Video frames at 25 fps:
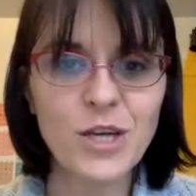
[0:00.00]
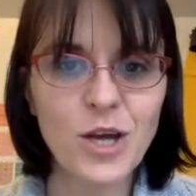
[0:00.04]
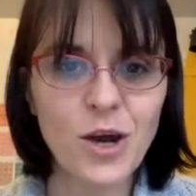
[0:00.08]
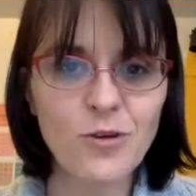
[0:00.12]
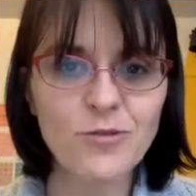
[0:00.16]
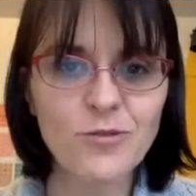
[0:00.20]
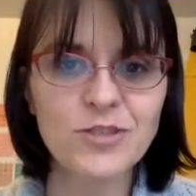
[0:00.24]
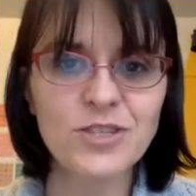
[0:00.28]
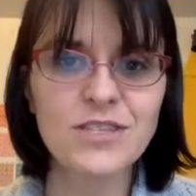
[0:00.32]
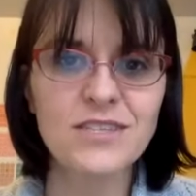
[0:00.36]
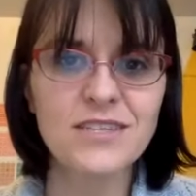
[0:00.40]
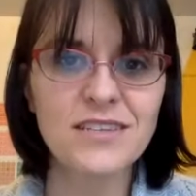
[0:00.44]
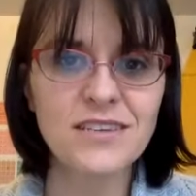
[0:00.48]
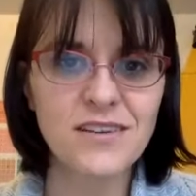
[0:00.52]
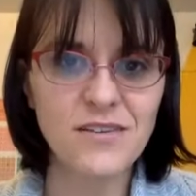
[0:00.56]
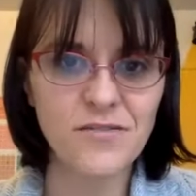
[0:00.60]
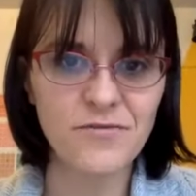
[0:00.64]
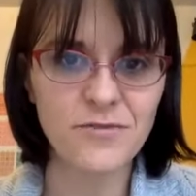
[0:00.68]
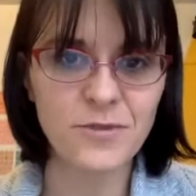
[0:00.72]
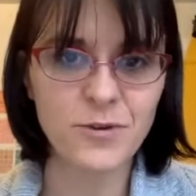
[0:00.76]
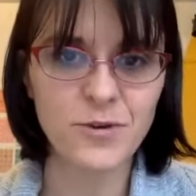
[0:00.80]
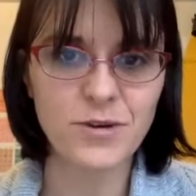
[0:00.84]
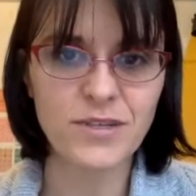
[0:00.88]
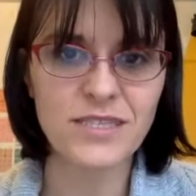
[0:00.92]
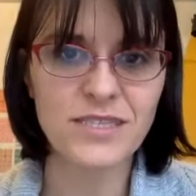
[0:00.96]
coaches, and
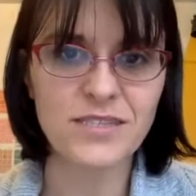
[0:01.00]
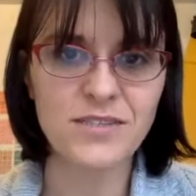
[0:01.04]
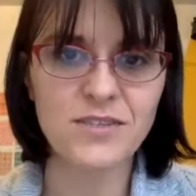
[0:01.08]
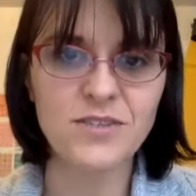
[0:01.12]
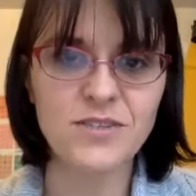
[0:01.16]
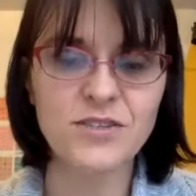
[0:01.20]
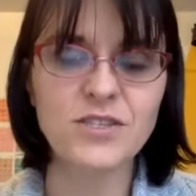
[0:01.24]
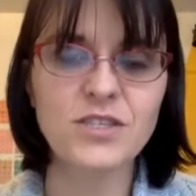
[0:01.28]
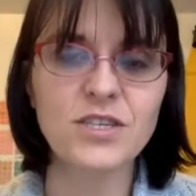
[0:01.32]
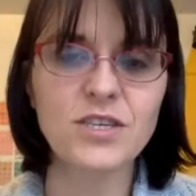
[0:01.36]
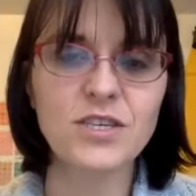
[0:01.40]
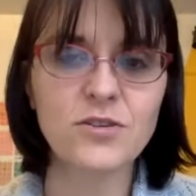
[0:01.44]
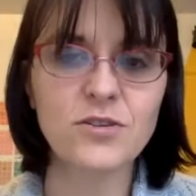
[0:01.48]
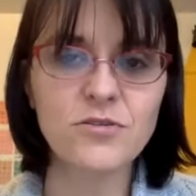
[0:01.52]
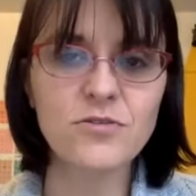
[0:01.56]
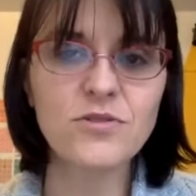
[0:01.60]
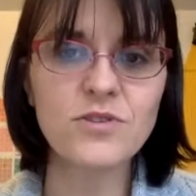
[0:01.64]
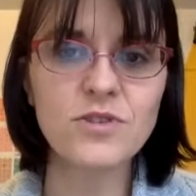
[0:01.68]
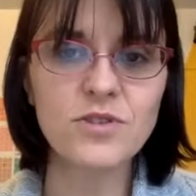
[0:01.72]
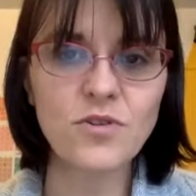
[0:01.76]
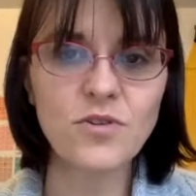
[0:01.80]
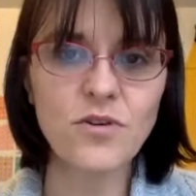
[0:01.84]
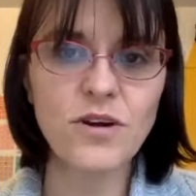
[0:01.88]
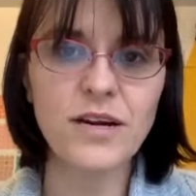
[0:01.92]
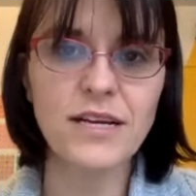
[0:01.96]
influencers use
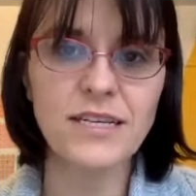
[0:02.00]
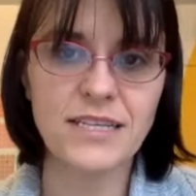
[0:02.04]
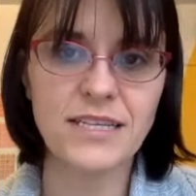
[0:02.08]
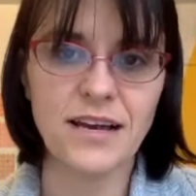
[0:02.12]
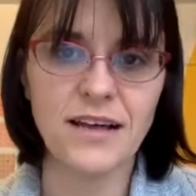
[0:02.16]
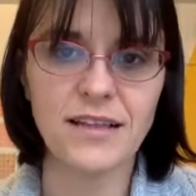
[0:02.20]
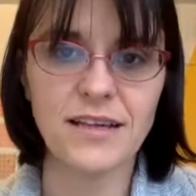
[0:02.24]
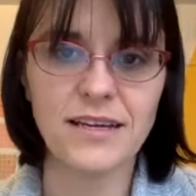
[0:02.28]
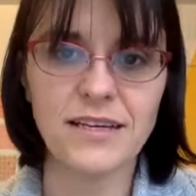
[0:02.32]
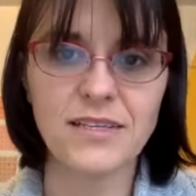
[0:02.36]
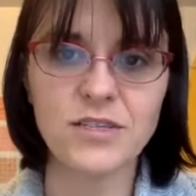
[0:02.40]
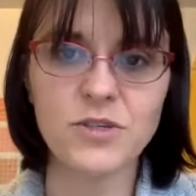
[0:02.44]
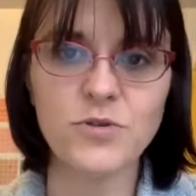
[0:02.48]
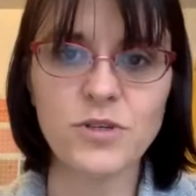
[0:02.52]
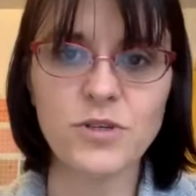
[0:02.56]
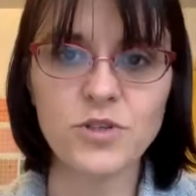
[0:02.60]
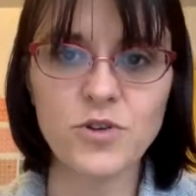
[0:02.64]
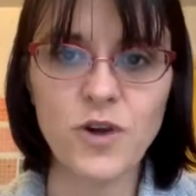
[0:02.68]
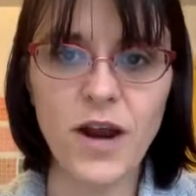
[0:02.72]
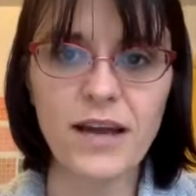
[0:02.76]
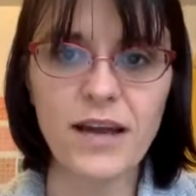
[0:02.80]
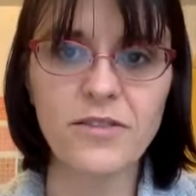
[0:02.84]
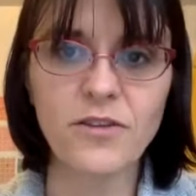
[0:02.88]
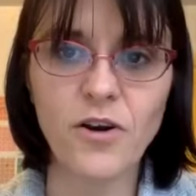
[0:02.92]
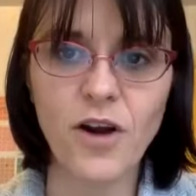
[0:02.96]
storytelling to
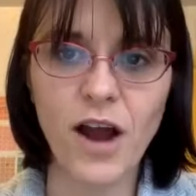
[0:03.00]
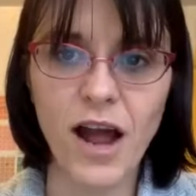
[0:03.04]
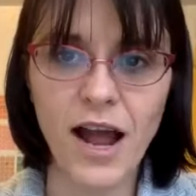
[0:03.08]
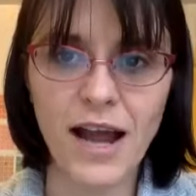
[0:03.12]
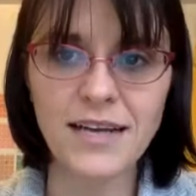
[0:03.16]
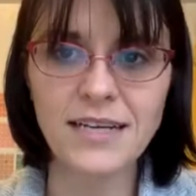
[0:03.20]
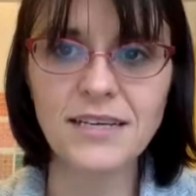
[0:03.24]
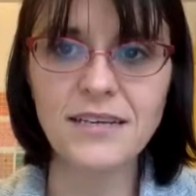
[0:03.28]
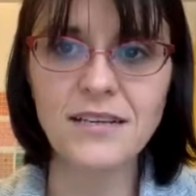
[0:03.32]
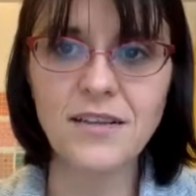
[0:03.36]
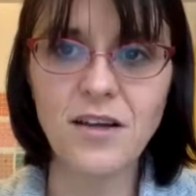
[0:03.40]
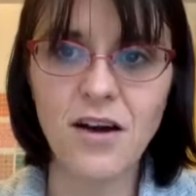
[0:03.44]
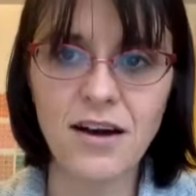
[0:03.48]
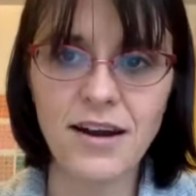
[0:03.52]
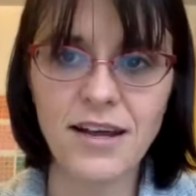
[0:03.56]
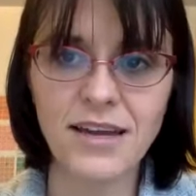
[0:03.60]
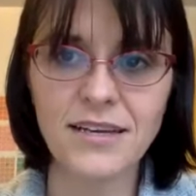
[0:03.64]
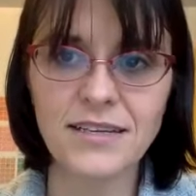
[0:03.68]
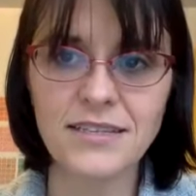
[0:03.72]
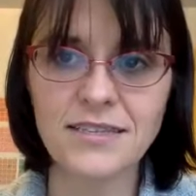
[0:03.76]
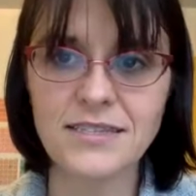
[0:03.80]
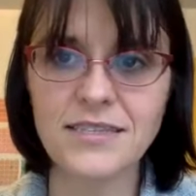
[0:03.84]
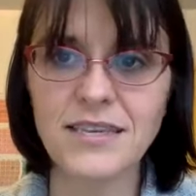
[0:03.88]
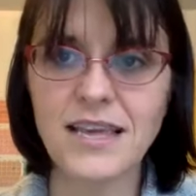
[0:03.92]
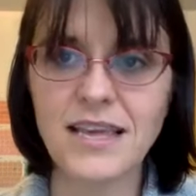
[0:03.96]
attract their ideal
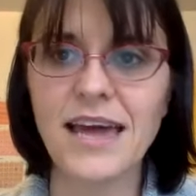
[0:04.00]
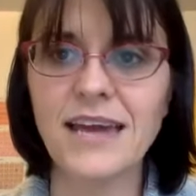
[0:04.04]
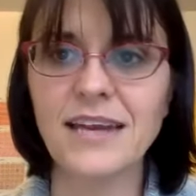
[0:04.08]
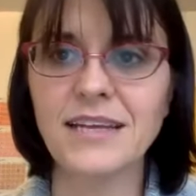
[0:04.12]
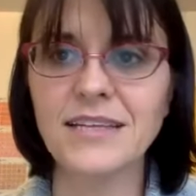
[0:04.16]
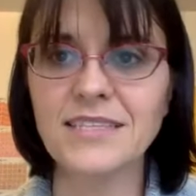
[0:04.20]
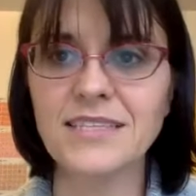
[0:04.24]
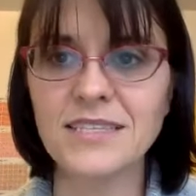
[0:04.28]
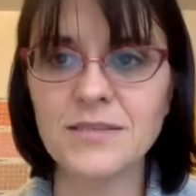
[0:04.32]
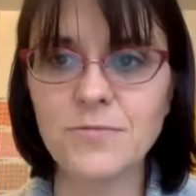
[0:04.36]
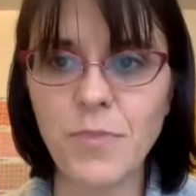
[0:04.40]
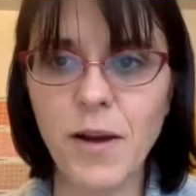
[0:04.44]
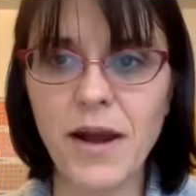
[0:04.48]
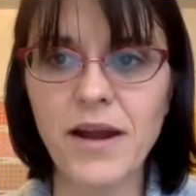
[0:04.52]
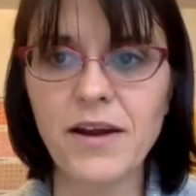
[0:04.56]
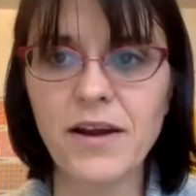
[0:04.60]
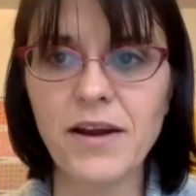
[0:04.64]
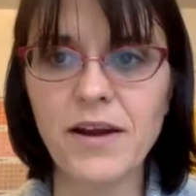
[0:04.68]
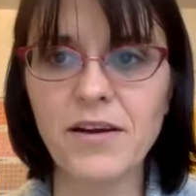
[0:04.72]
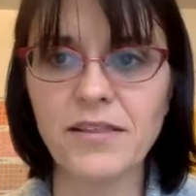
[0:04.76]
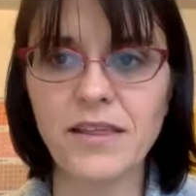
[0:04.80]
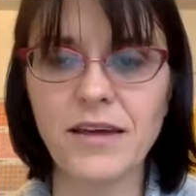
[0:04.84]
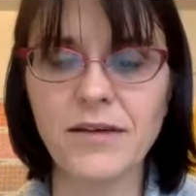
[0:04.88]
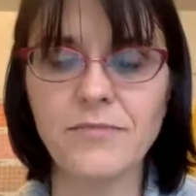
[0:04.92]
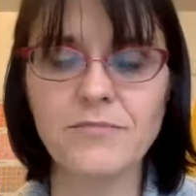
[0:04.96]
audience and inspire
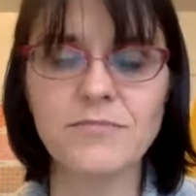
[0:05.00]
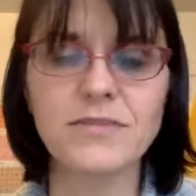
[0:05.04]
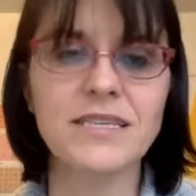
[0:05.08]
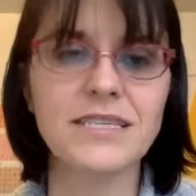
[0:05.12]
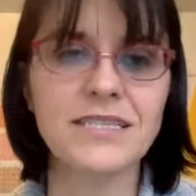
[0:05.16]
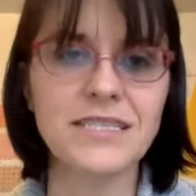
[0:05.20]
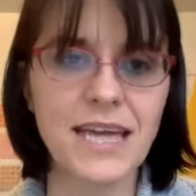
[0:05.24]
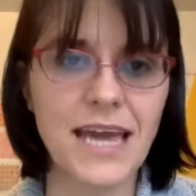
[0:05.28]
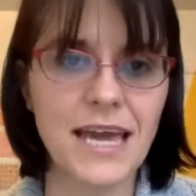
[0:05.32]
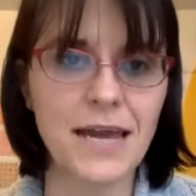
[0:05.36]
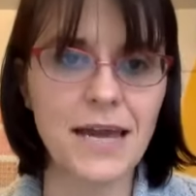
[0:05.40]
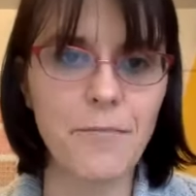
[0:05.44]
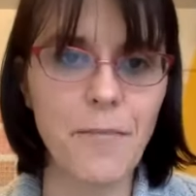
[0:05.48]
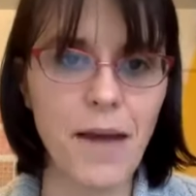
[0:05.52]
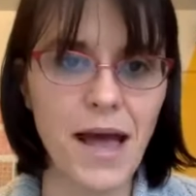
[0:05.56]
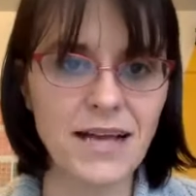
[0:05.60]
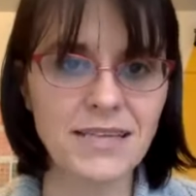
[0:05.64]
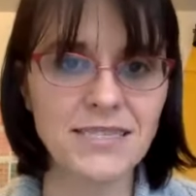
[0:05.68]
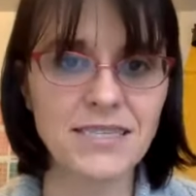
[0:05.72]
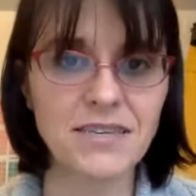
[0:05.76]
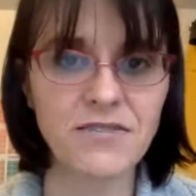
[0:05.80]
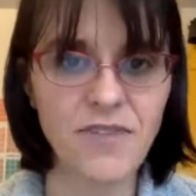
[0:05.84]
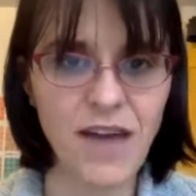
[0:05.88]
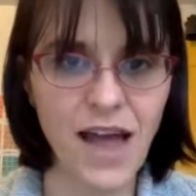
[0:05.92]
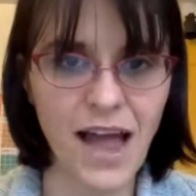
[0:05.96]
them to take
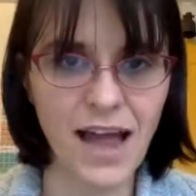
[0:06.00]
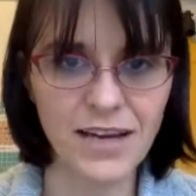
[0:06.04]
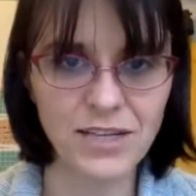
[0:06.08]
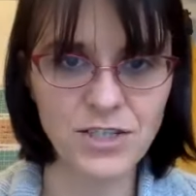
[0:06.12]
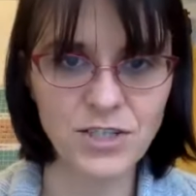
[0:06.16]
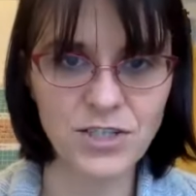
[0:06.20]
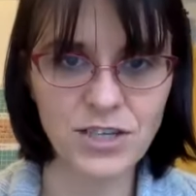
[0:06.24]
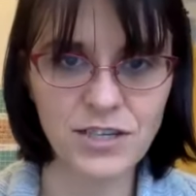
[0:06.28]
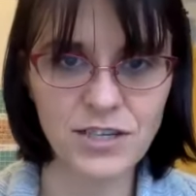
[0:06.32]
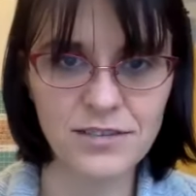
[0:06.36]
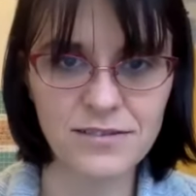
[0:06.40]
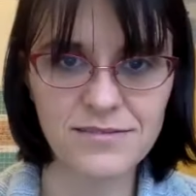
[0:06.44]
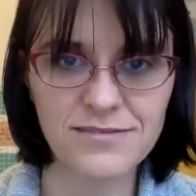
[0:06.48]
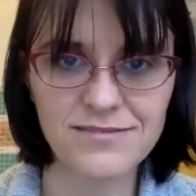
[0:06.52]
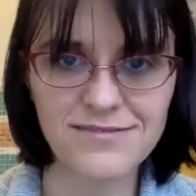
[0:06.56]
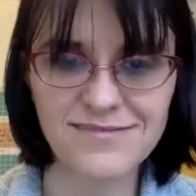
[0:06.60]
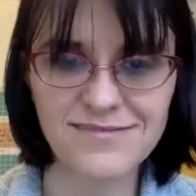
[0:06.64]
massive action.